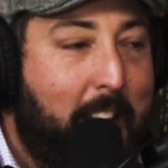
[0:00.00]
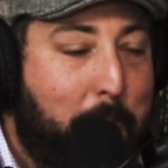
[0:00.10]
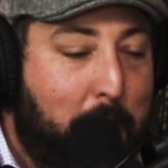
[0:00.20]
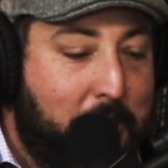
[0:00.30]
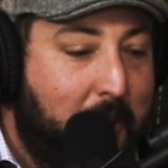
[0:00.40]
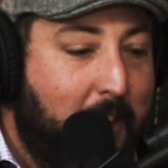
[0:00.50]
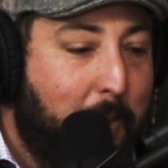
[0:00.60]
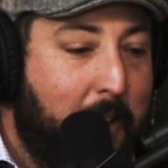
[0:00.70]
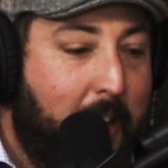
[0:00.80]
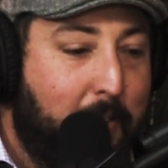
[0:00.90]
and I appreciate you
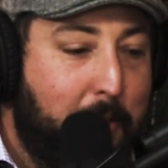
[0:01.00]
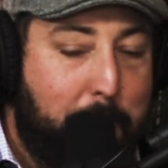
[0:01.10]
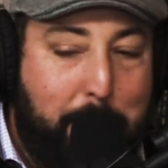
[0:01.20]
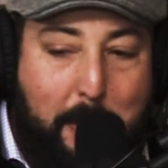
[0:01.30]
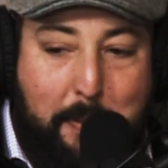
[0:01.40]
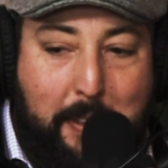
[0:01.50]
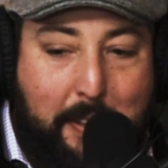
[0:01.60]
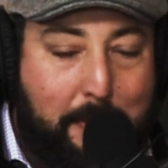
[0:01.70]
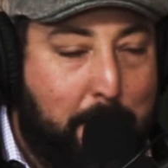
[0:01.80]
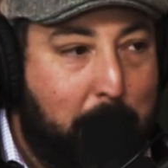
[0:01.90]
coming out. We've both been
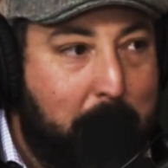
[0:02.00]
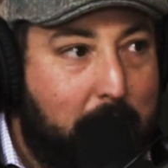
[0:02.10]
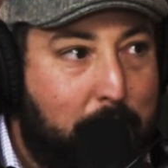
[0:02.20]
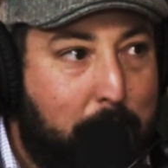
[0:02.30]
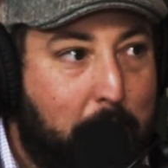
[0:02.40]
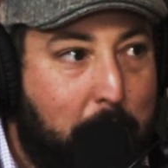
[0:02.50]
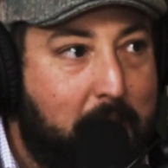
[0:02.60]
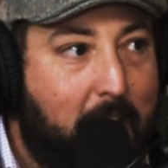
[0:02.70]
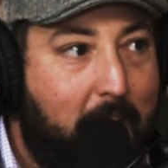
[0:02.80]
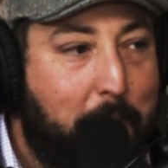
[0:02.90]
looking forward to this for a long
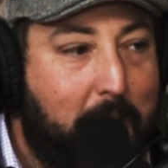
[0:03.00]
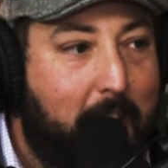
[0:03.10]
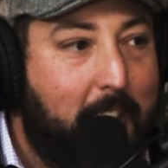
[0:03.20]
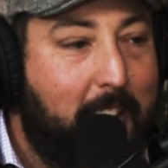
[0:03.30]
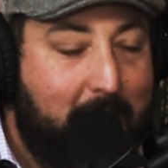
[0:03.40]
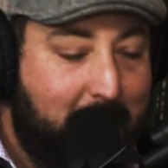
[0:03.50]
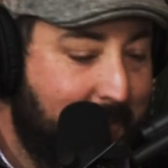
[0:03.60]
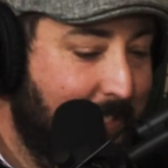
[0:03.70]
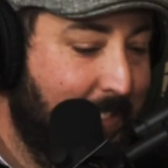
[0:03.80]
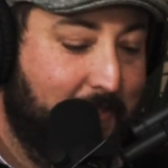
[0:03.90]
time, and
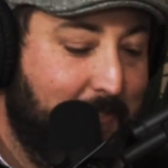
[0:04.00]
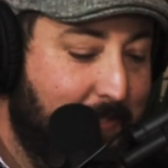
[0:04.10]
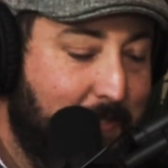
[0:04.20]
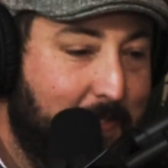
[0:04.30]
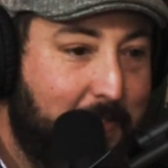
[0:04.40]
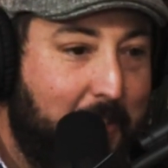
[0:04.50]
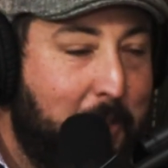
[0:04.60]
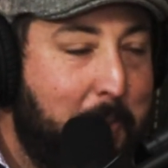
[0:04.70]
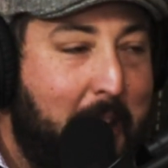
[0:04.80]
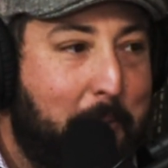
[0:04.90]
you're
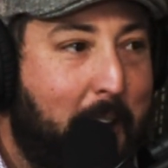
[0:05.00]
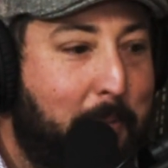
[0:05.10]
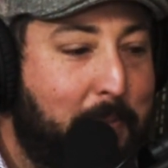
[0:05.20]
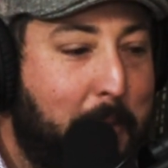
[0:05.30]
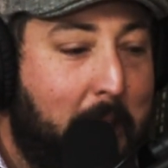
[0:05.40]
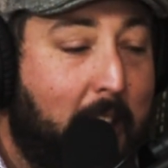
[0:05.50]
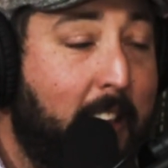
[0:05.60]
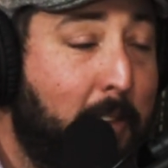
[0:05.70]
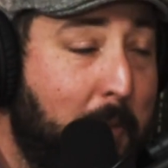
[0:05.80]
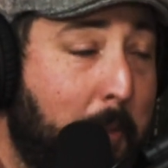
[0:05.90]
the man, Bob. You meant a
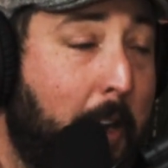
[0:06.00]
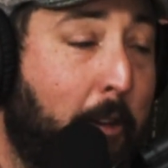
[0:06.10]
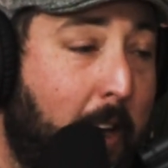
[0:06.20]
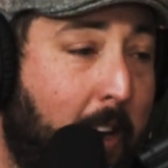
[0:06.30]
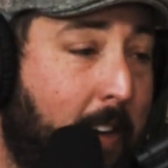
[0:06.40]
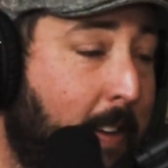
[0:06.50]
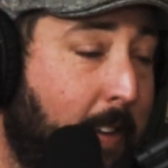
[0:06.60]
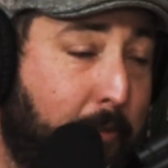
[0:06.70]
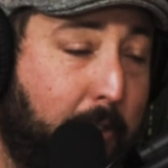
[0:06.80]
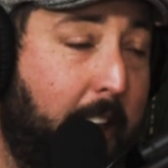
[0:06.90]
lot to me in my career, and
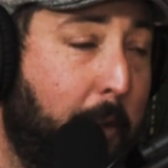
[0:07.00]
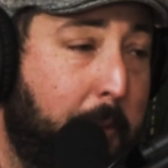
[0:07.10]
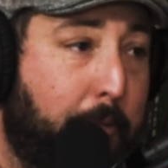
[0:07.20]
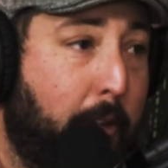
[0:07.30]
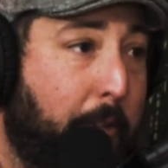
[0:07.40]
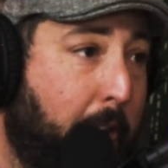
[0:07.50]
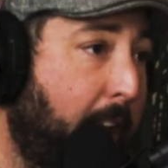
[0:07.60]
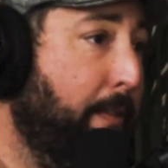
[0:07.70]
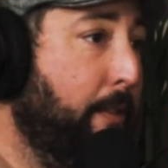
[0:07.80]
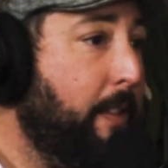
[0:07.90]
for that, I'll be forever grateful.